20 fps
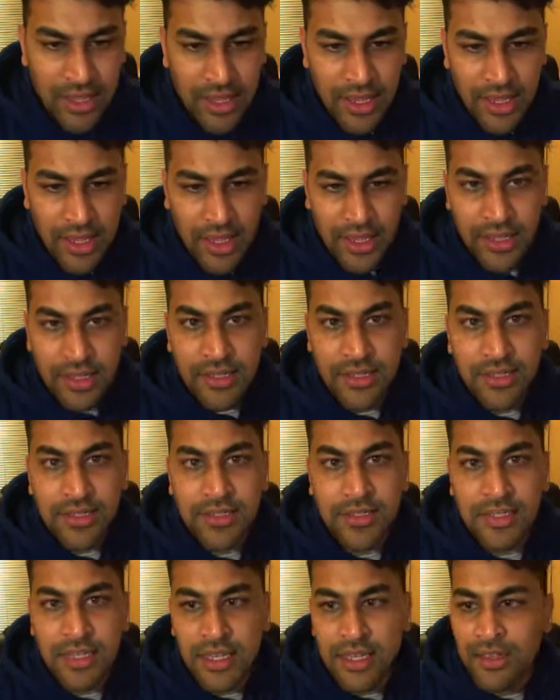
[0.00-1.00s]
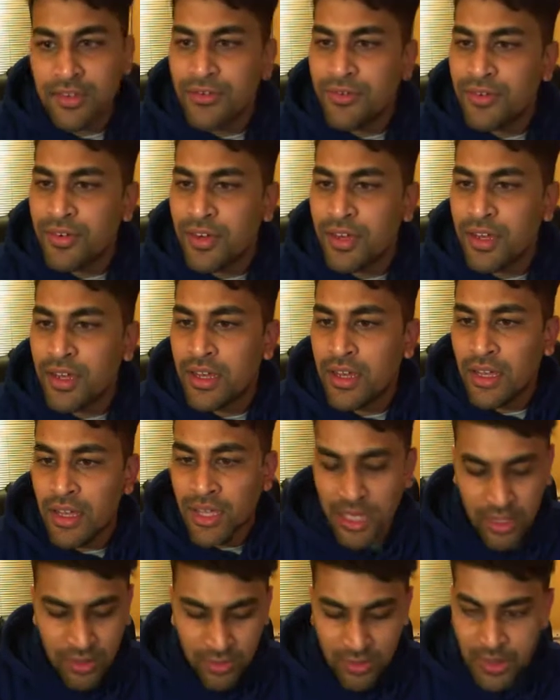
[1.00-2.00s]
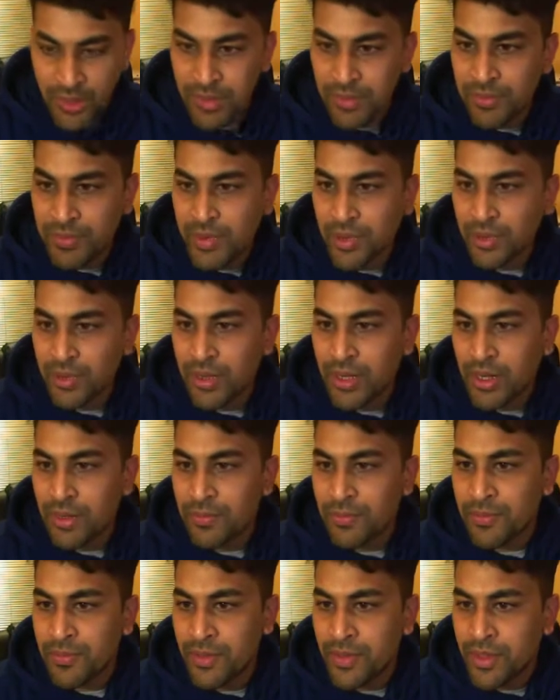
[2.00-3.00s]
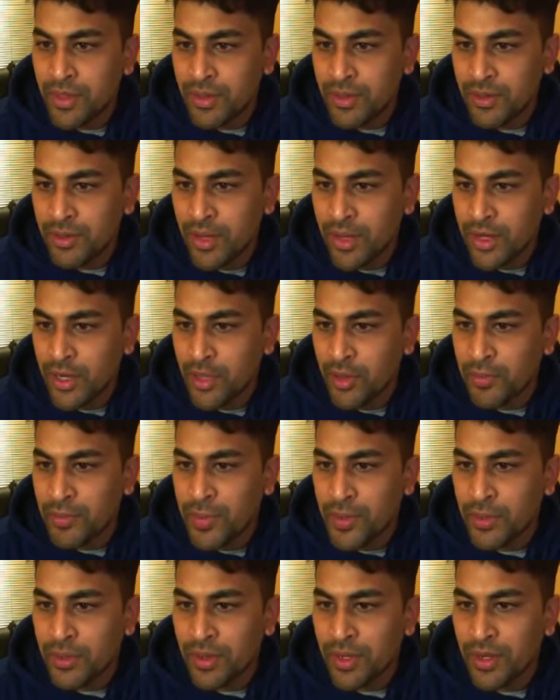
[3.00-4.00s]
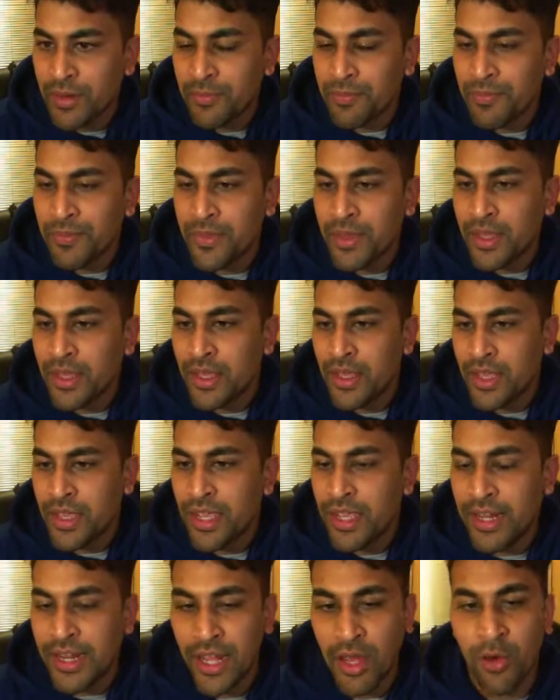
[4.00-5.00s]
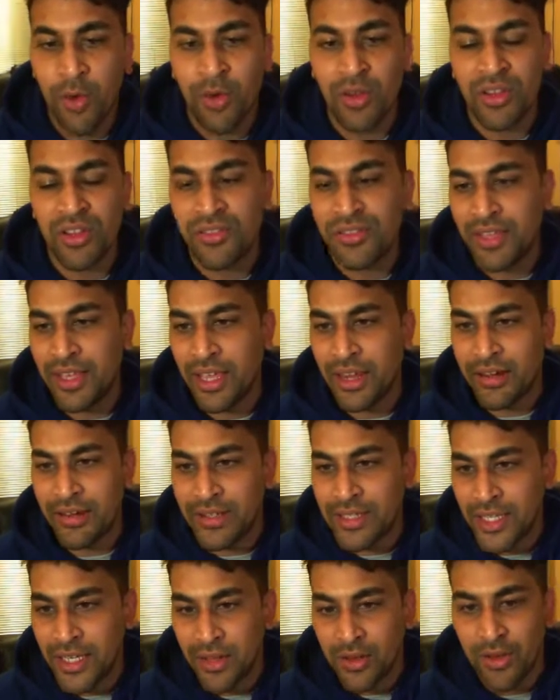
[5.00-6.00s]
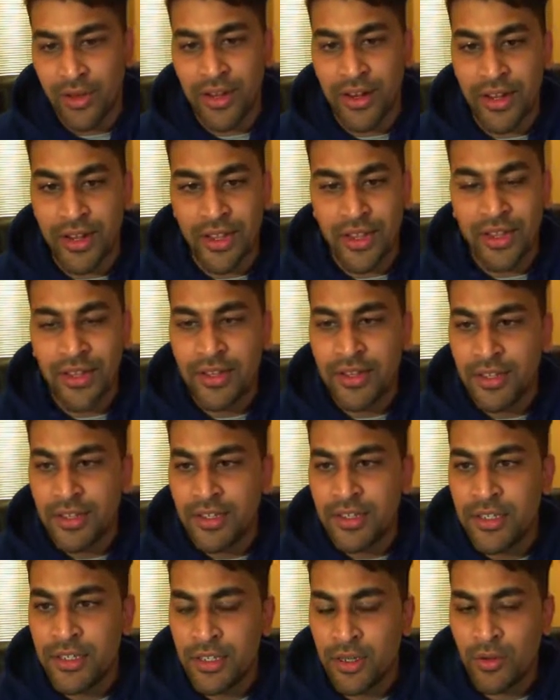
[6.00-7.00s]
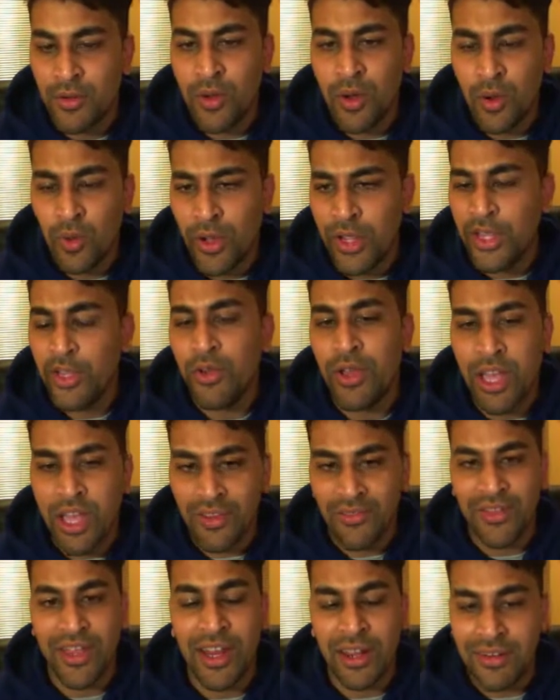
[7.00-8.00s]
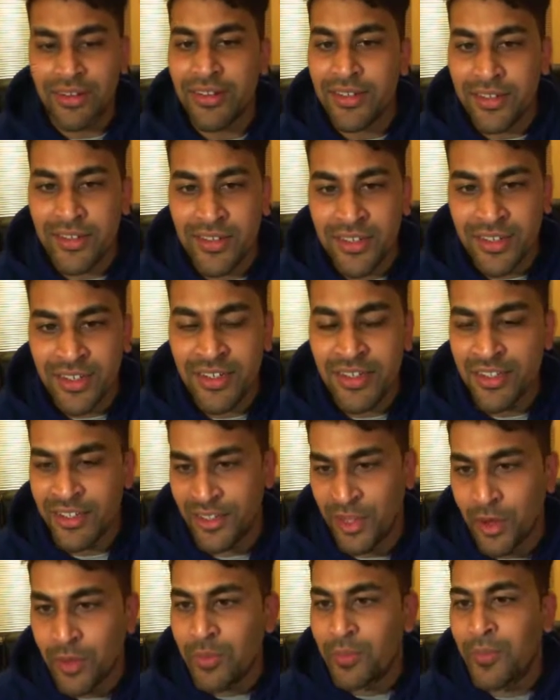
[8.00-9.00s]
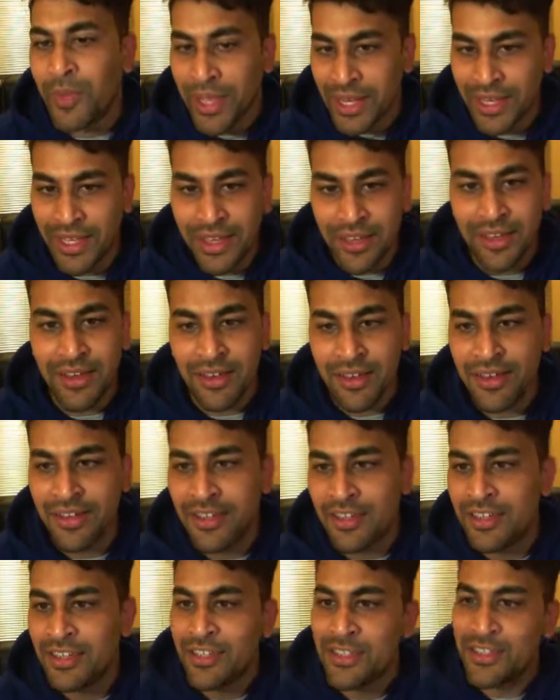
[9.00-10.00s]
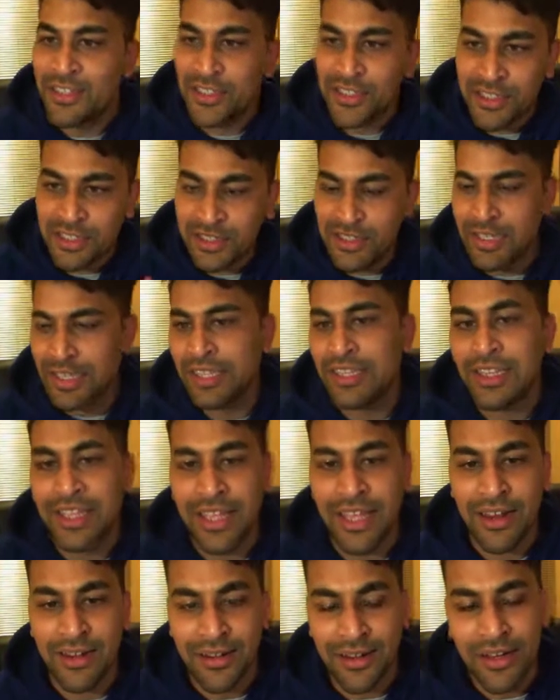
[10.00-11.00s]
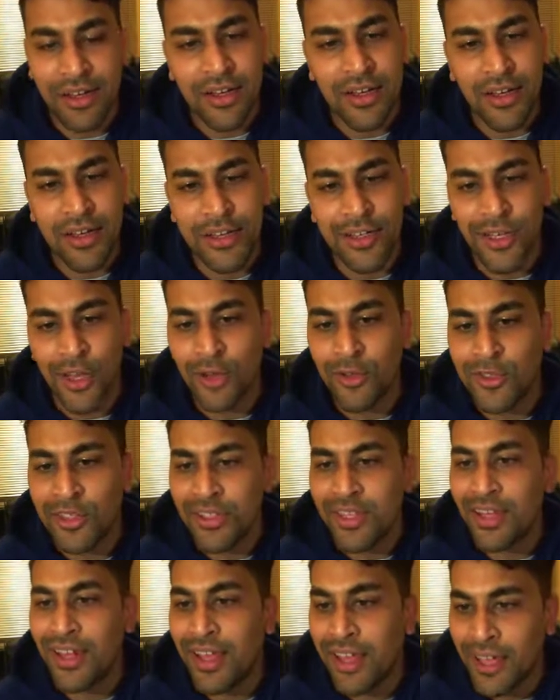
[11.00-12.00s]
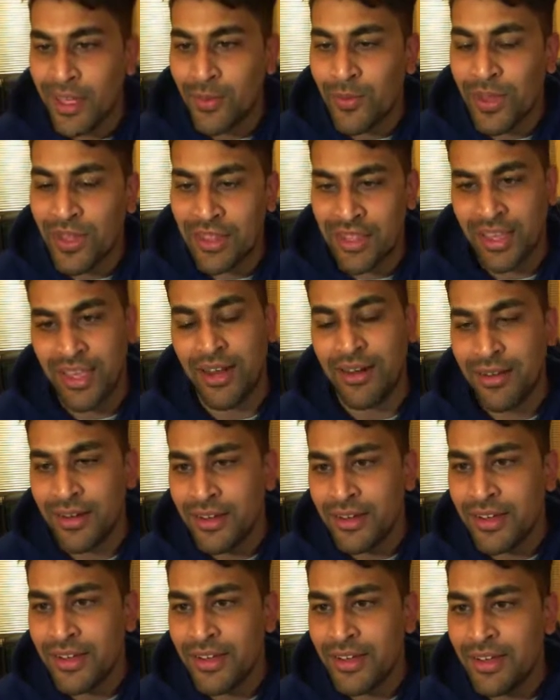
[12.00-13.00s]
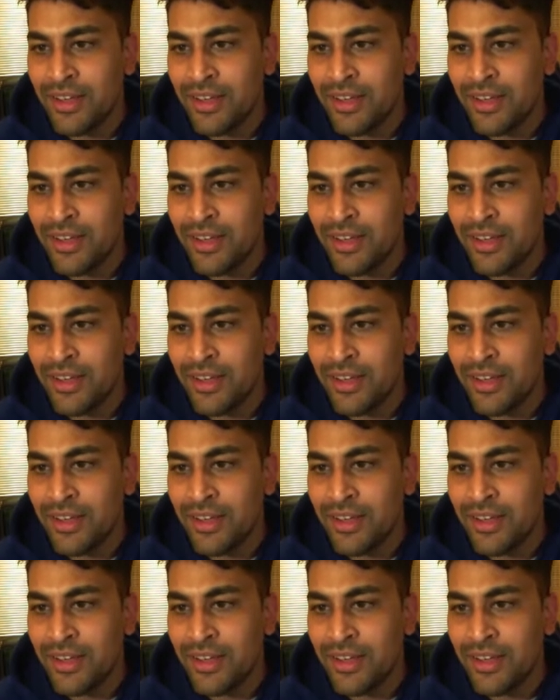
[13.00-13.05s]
and save our program, run our program, and now all of the errors are gone. So when you have errors, don't panic. Just read the error, go to the line where the error,